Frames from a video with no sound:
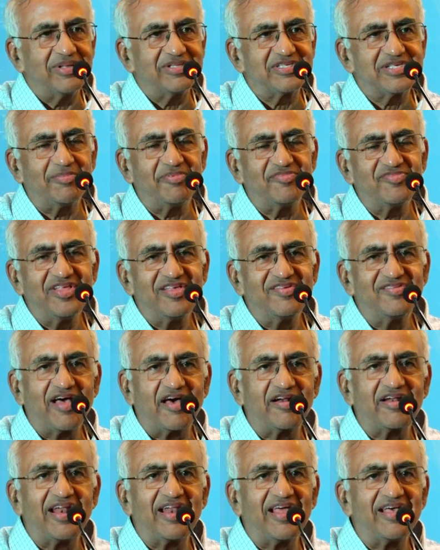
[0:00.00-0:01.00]
some of these
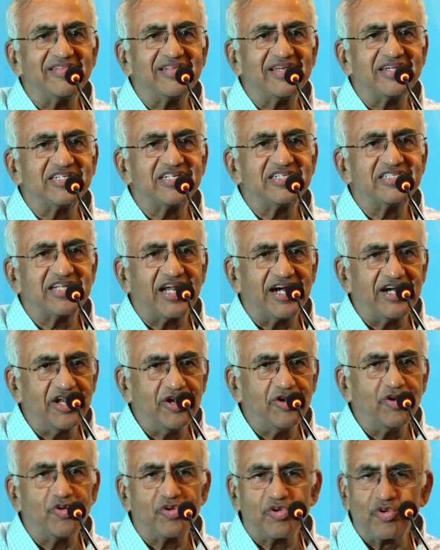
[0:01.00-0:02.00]
organizations
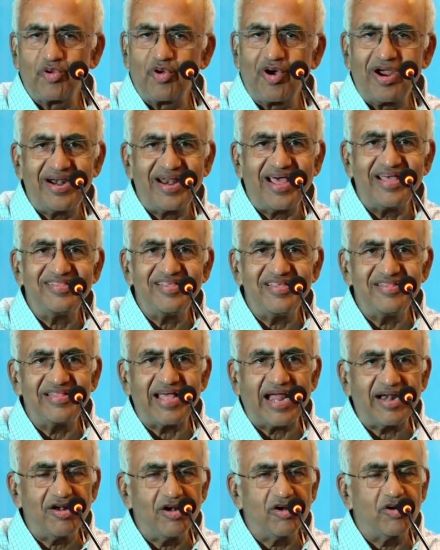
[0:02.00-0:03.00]
continue to grow, and I think
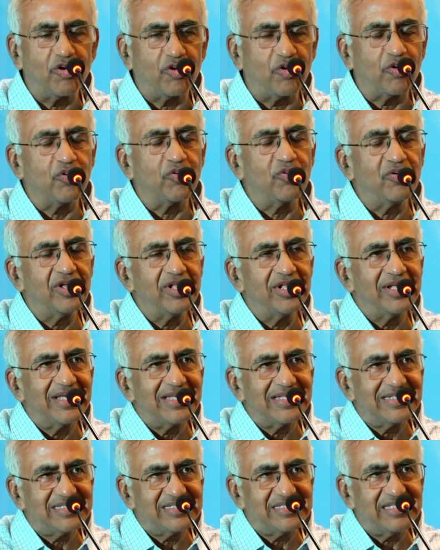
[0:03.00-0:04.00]
that will grow.
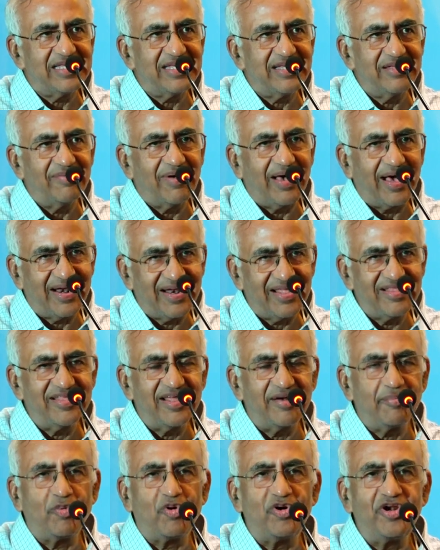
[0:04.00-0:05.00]
The
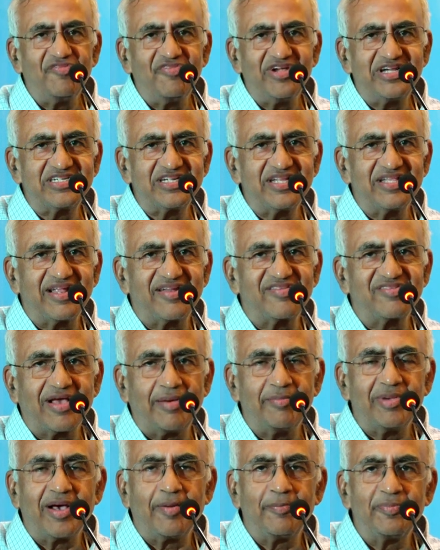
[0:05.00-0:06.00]
another motivation that's
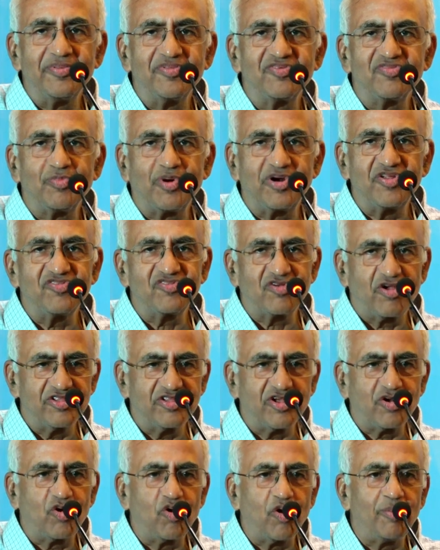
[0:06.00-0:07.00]
coming up is what is called
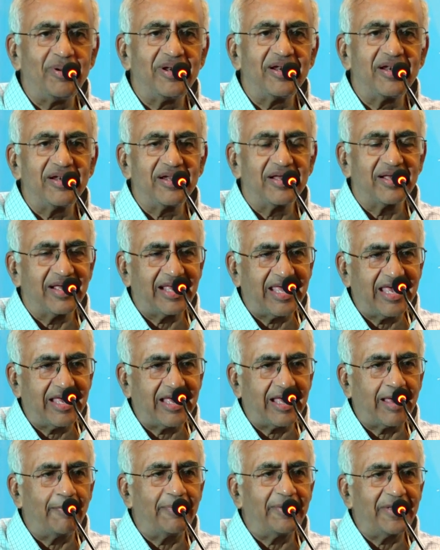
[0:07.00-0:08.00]
the global
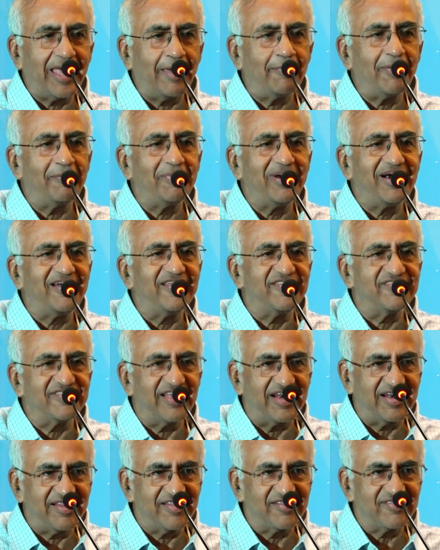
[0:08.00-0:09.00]
capability
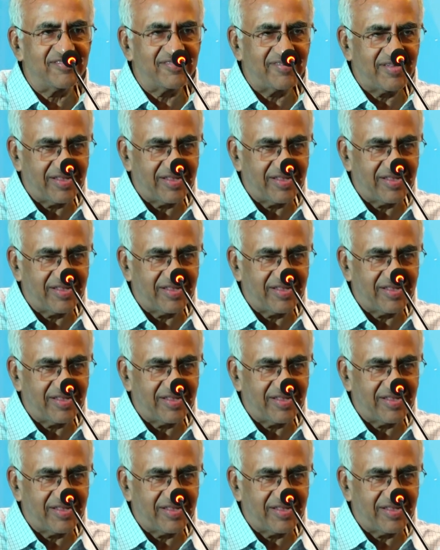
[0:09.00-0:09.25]
centers.